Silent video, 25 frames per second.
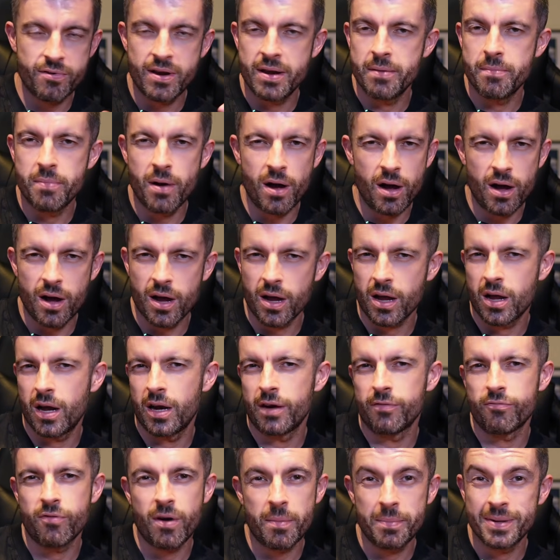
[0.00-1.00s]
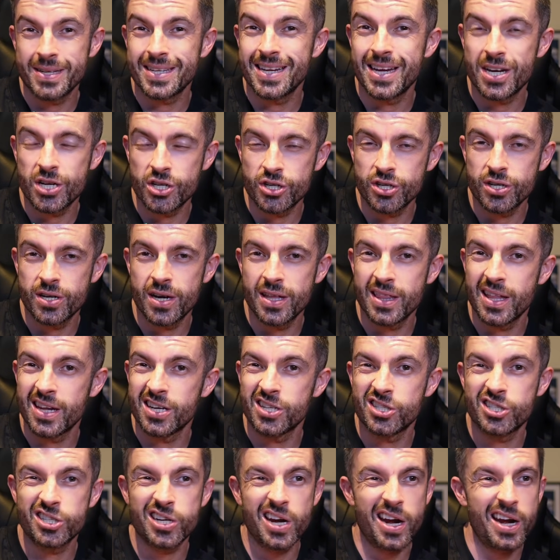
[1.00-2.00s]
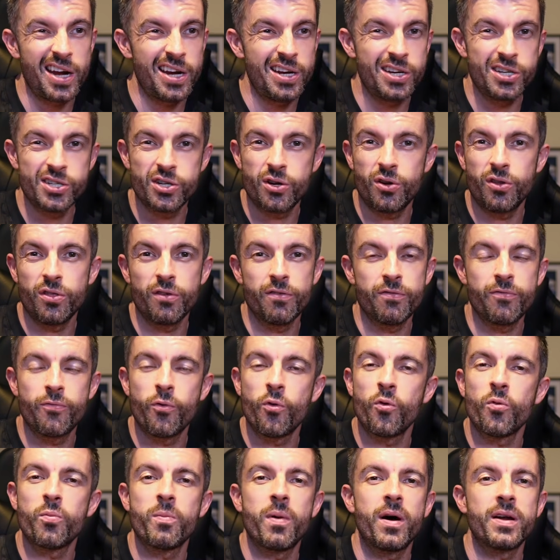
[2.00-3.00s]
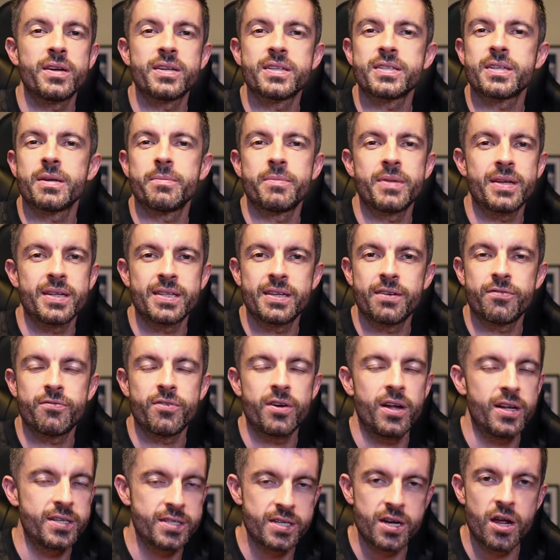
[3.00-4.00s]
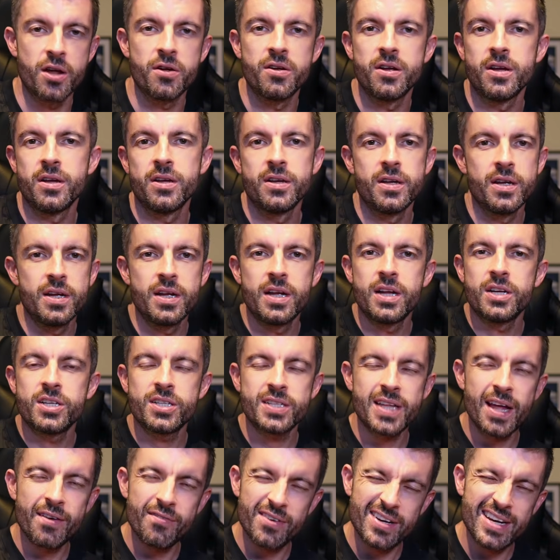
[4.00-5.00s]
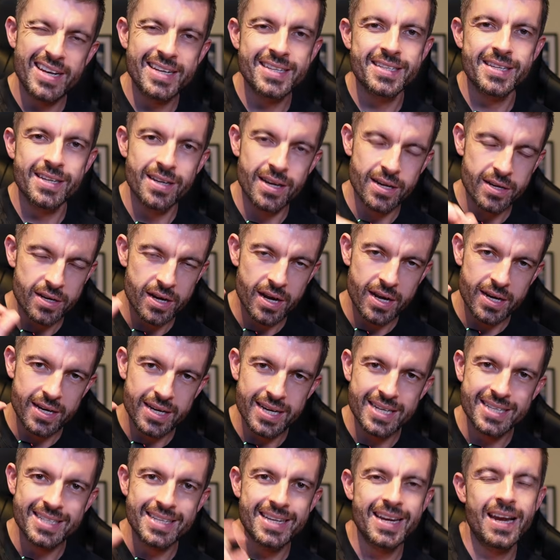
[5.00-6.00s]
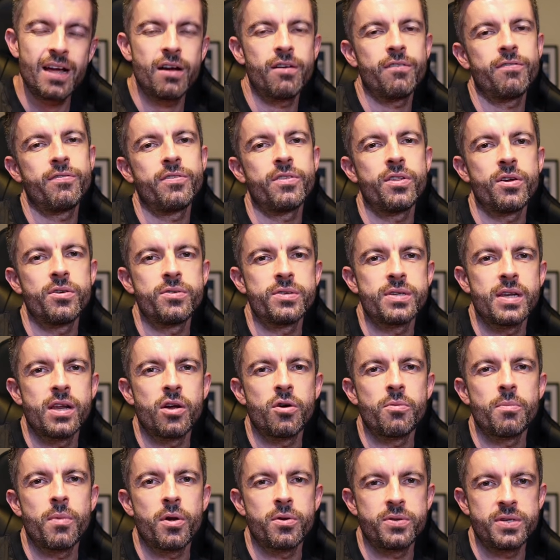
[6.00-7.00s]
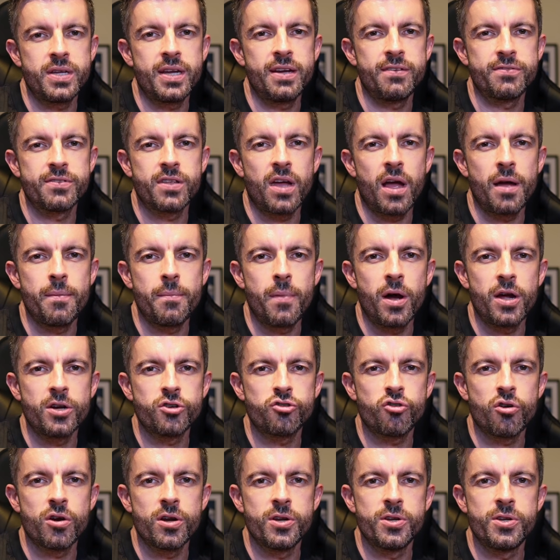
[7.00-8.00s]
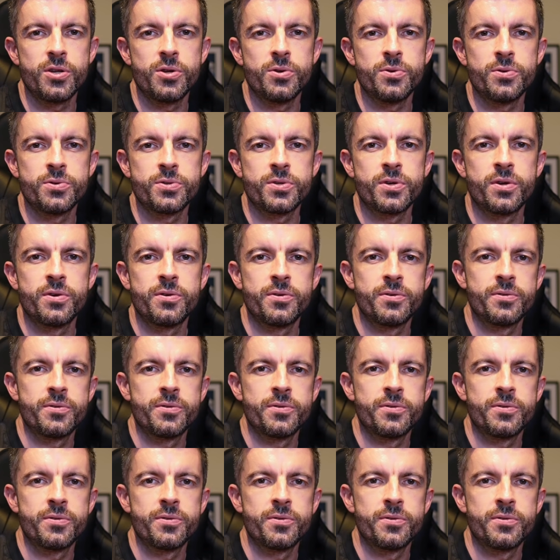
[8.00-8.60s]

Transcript: bar kind of repetition, and then change it on the 4th bar to something different. I don't know. Just have a listen and listen out for those little motifs that I might try and use.